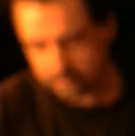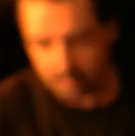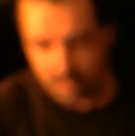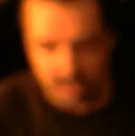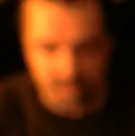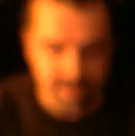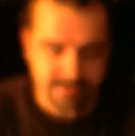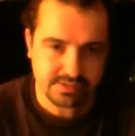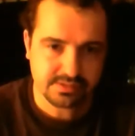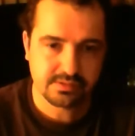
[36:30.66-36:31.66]

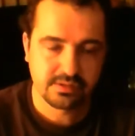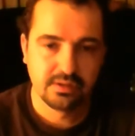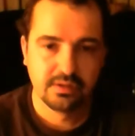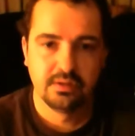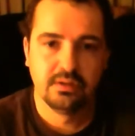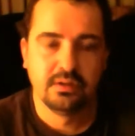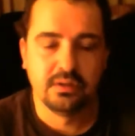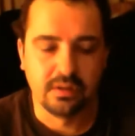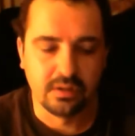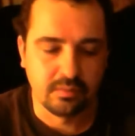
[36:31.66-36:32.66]
Anyways,
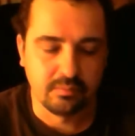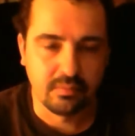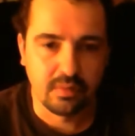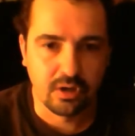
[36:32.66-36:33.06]
I